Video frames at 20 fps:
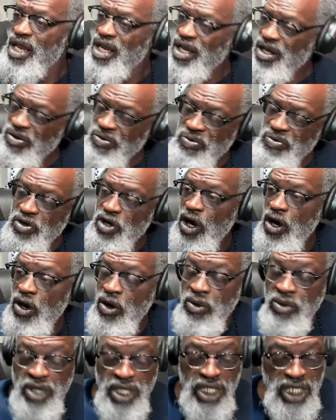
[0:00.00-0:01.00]
You go
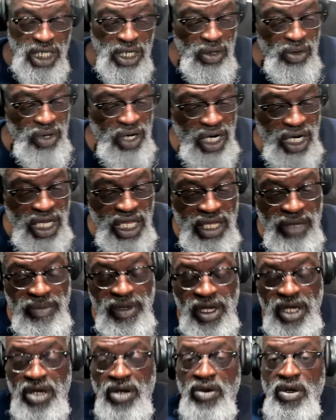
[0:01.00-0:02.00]
and get on our
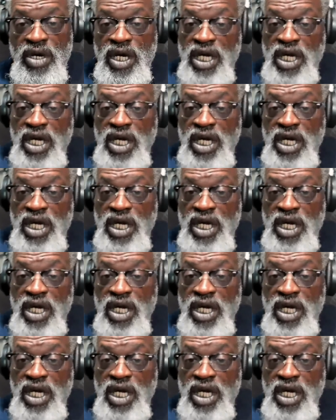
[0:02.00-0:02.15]
email